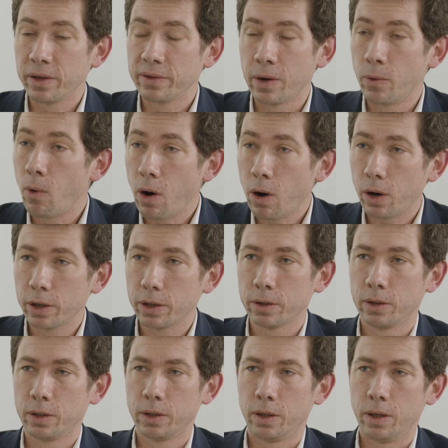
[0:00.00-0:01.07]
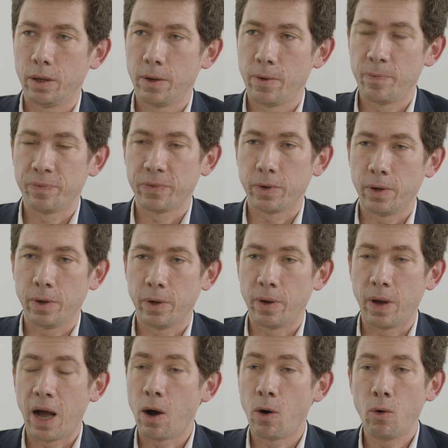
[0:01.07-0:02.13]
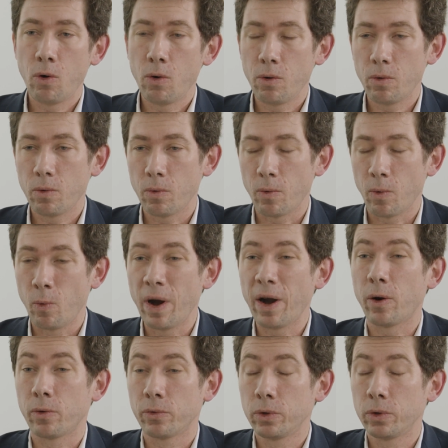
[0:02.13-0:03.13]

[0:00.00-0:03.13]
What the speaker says: they work, where